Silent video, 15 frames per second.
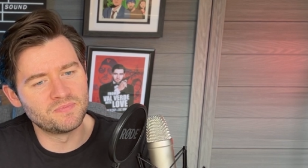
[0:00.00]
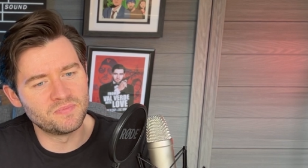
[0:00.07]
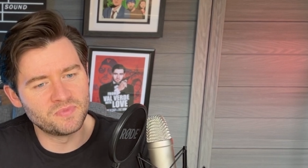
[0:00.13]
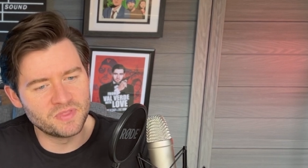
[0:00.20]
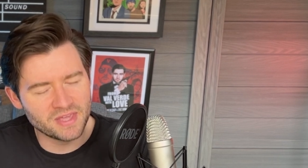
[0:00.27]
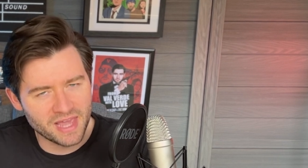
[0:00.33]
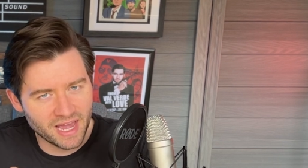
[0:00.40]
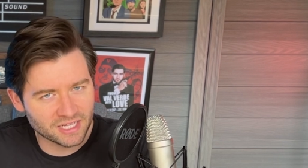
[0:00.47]

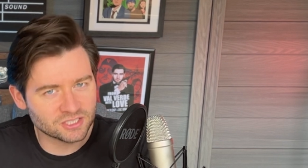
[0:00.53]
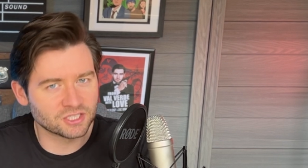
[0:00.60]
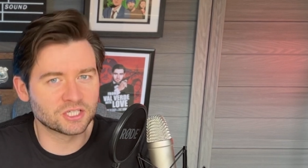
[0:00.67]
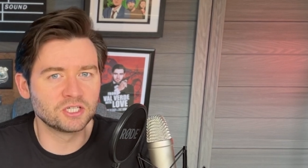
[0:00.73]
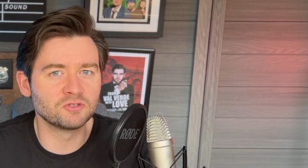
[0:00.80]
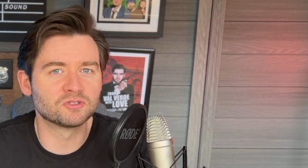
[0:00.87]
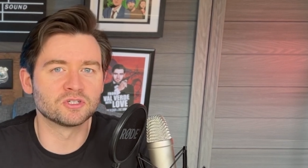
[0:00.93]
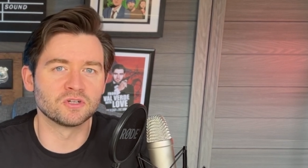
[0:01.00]
the
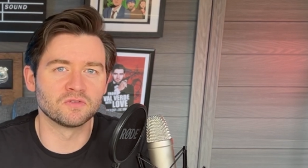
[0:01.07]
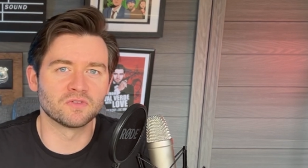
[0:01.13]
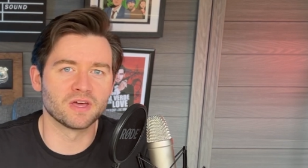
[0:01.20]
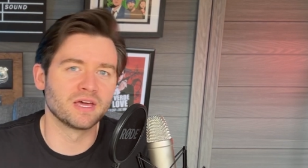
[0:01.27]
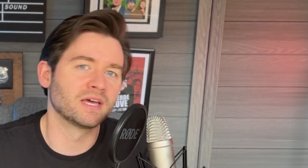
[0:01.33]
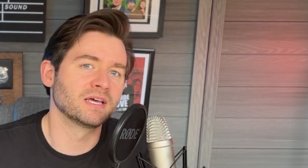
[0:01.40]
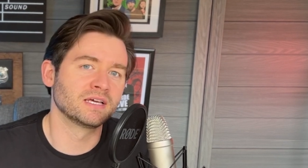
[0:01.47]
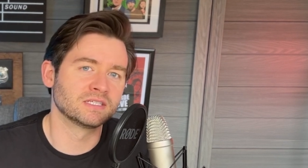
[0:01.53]
execution of
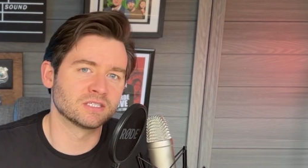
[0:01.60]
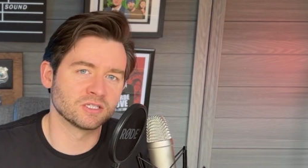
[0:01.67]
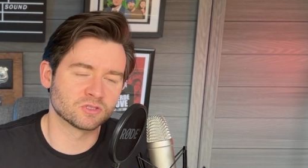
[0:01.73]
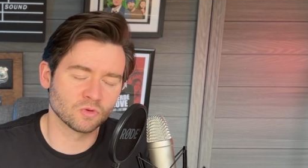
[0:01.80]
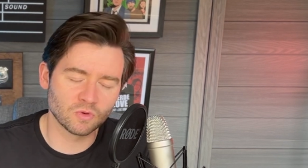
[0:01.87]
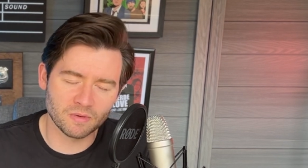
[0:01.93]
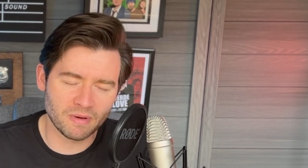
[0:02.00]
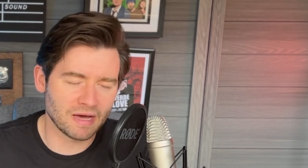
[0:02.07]
it's
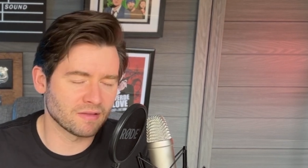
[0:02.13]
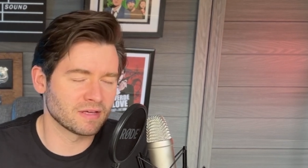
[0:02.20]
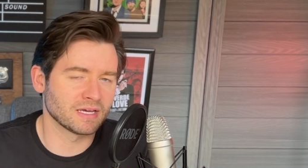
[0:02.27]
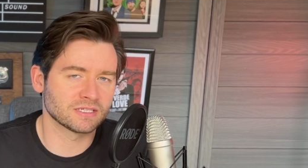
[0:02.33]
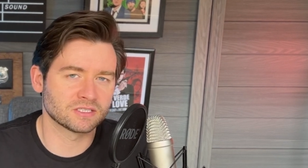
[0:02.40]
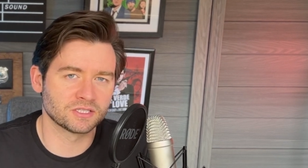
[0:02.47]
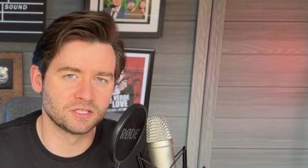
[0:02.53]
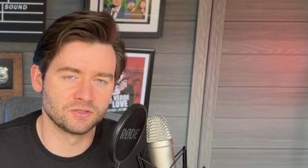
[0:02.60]
all about the
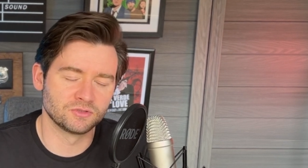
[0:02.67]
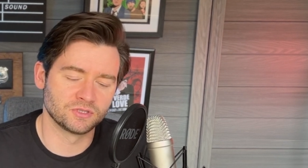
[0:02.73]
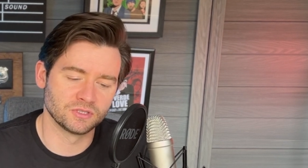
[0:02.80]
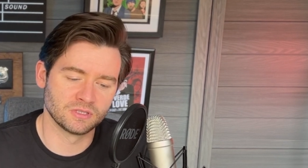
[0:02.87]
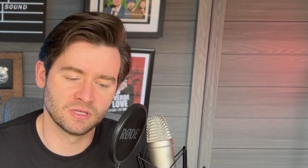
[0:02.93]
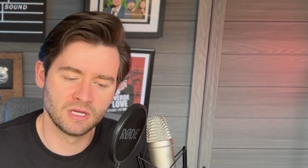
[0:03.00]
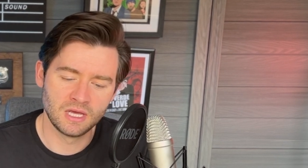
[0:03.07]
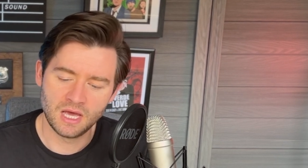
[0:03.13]

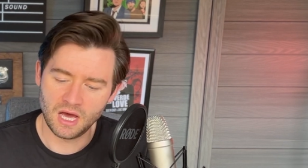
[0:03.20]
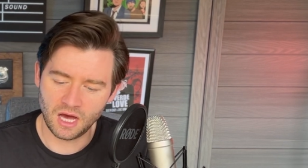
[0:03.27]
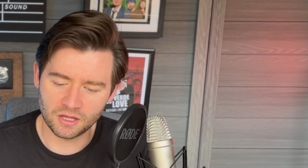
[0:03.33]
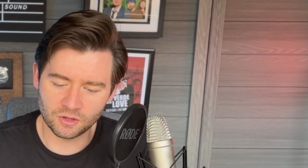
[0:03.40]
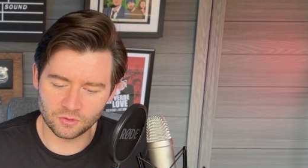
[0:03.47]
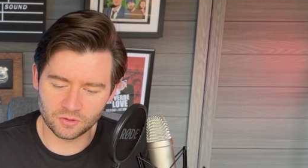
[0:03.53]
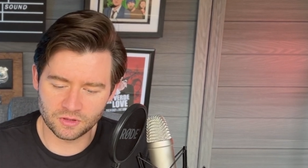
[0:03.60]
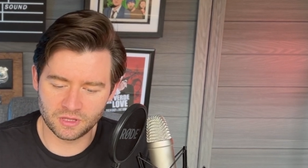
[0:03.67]
execution. I
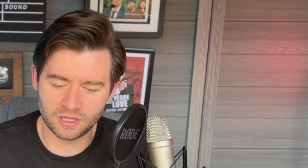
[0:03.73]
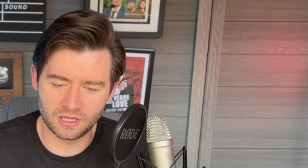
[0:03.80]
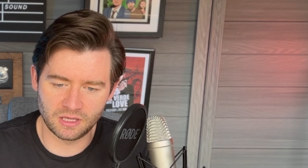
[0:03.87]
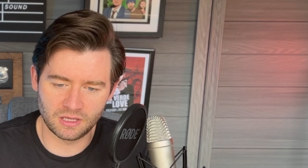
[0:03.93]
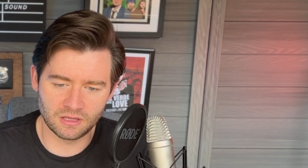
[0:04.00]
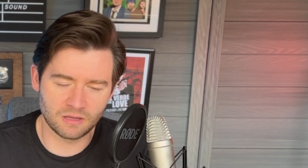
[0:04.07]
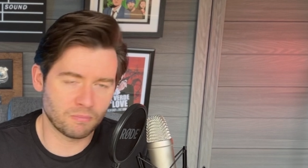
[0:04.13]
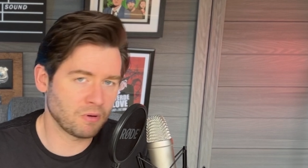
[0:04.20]
thought
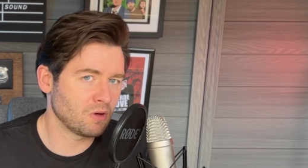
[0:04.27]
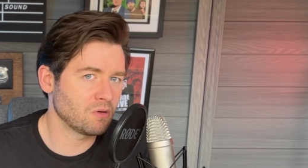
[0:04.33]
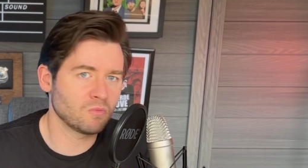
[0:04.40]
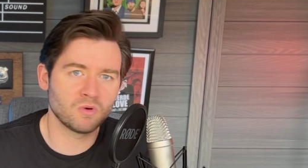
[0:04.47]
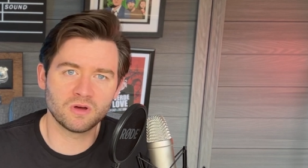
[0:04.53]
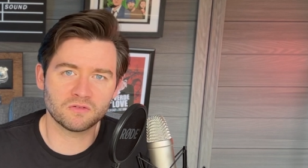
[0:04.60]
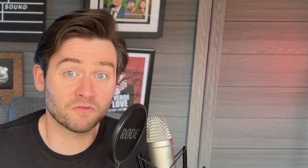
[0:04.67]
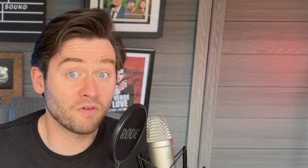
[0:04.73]
the plot
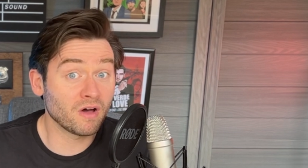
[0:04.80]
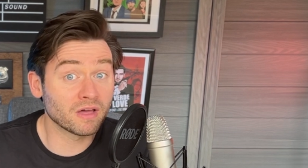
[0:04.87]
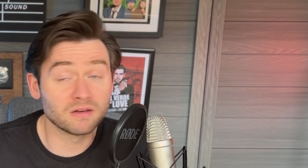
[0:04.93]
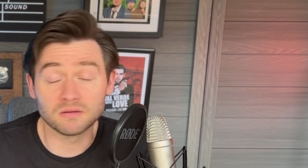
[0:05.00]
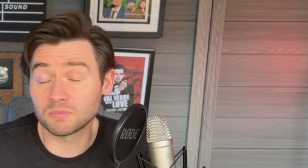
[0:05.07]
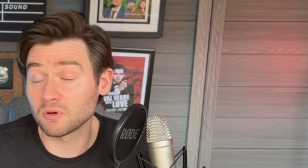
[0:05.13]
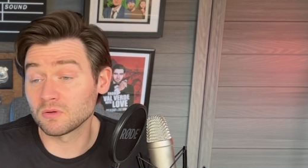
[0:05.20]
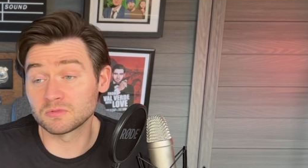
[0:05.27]
worked
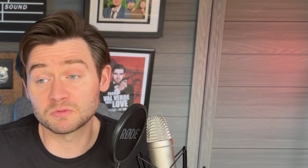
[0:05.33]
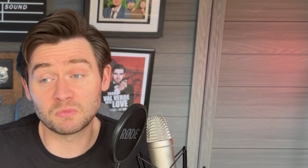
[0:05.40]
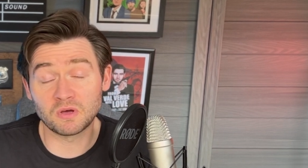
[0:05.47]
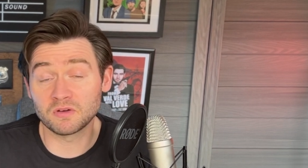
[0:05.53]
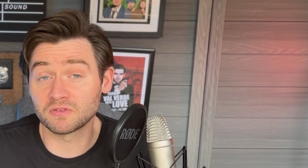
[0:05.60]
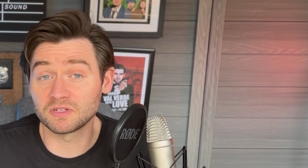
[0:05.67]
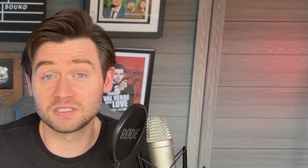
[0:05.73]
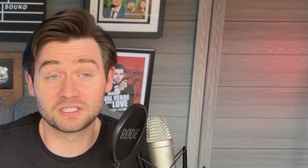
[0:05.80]
fine. The plot was
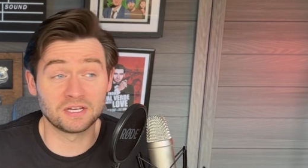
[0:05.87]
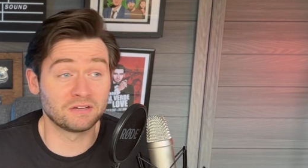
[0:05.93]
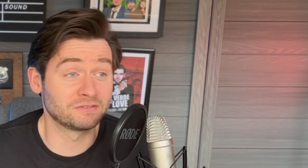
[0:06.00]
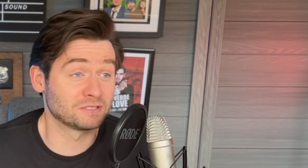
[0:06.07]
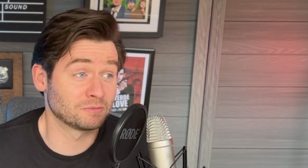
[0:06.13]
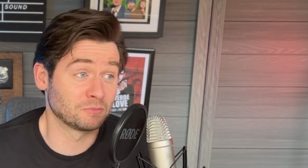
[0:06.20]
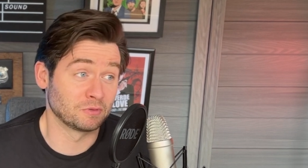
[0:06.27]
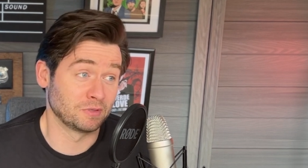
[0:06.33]
perfectly
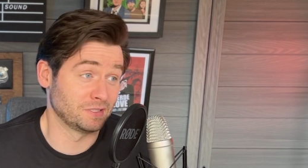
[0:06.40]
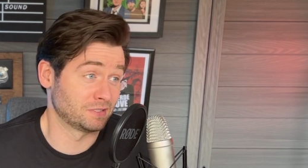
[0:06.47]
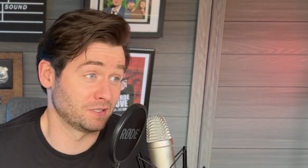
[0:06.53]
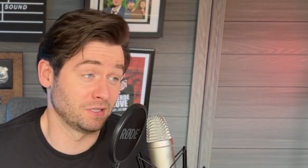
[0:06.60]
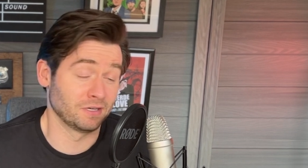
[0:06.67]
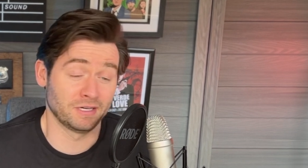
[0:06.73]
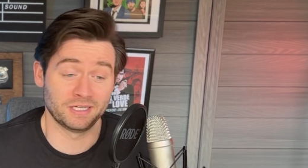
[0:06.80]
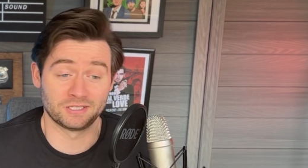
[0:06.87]
serviceable.
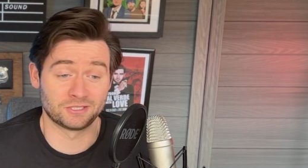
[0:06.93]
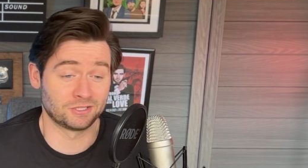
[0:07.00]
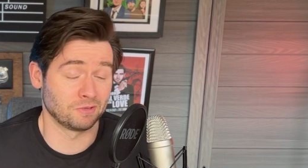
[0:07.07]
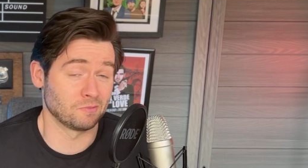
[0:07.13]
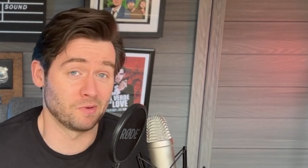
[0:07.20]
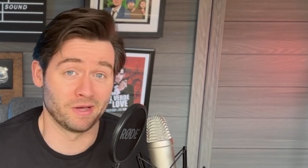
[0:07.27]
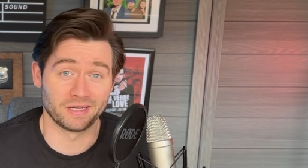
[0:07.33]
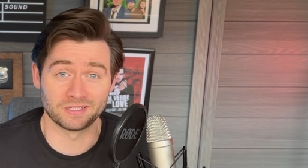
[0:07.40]
It's
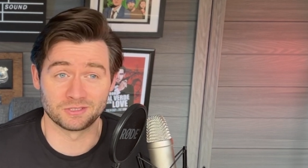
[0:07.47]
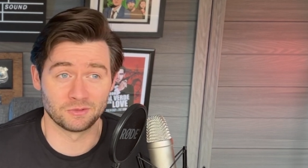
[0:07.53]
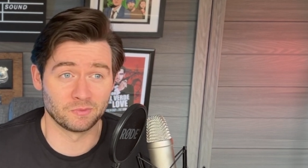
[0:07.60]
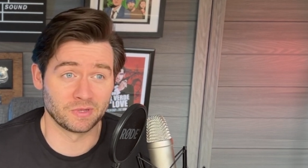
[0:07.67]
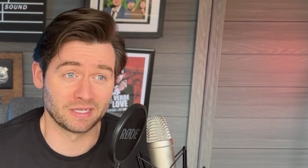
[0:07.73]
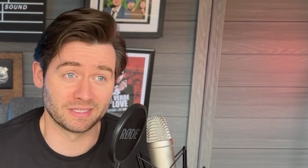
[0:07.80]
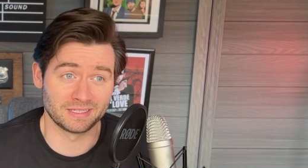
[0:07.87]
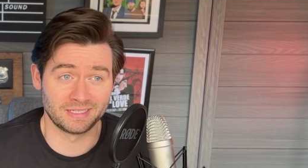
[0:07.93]
John Wick. John
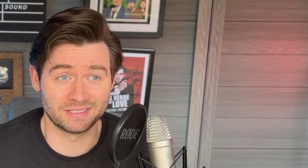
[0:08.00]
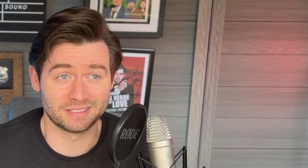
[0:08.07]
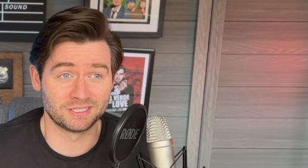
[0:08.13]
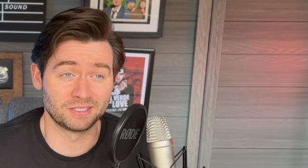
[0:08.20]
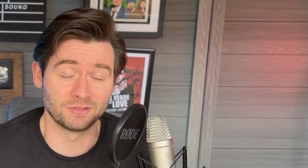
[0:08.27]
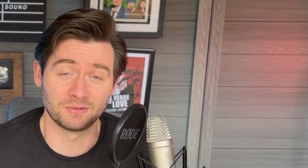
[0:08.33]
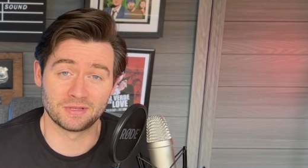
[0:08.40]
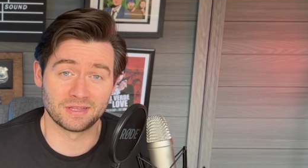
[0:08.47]
Wick needs to
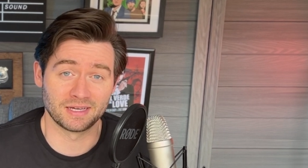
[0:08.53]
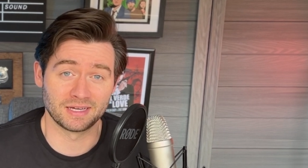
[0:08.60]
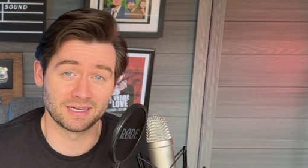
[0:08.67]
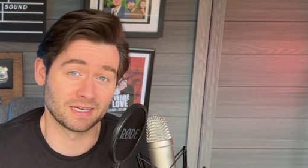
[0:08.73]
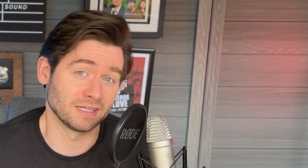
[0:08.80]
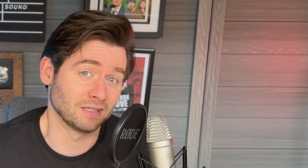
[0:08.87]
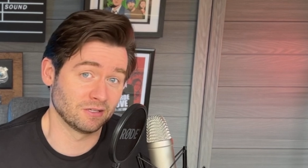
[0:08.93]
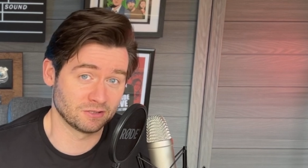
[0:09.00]
do a thing and
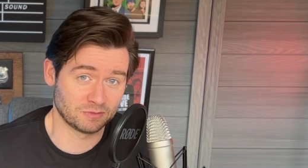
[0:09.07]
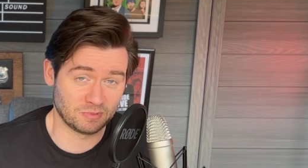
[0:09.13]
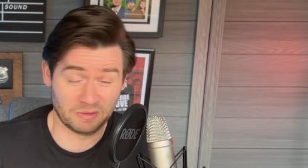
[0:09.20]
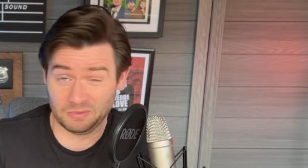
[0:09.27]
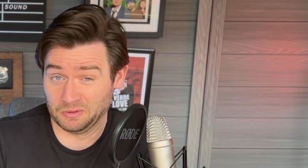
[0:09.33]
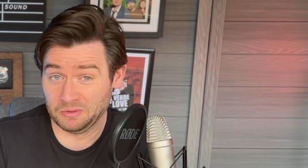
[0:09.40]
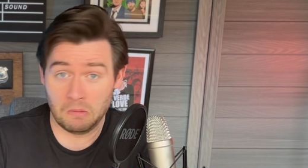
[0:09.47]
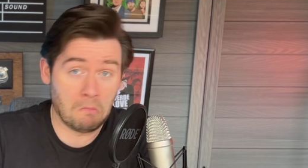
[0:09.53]
kill lots of
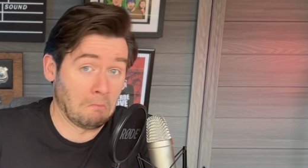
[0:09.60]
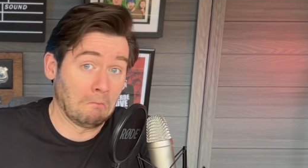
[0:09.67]
people.